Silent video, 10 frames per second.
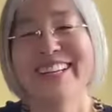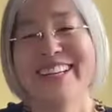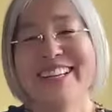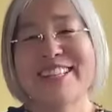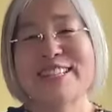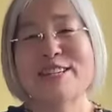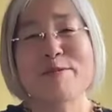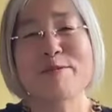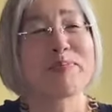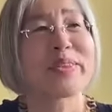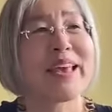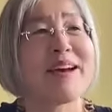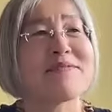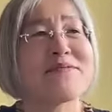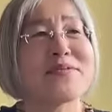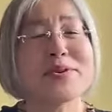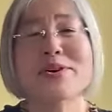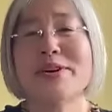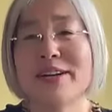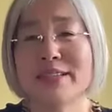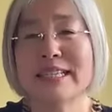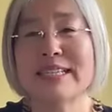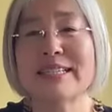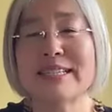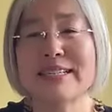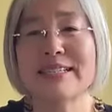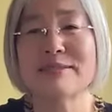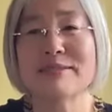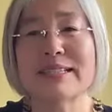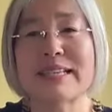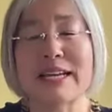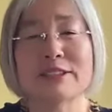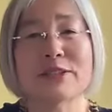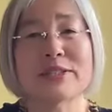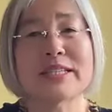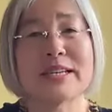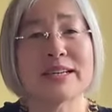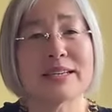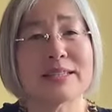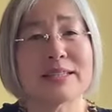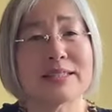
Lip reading: It's this is what diagnostic,